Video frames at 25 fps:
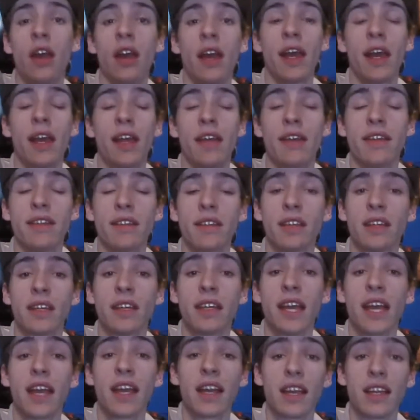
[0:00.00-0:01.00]
And
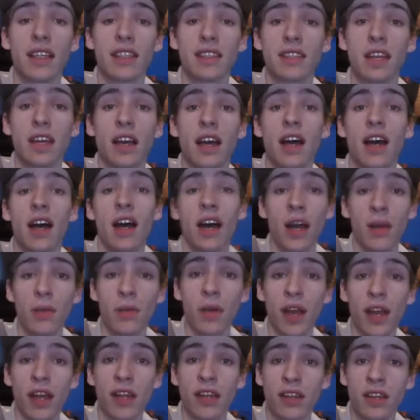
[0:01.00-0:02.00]
yeah guys, I'm
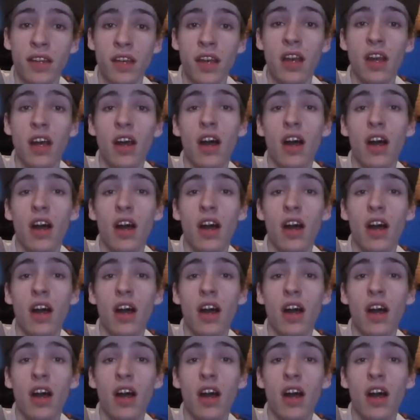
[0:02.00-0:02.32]
Ryan.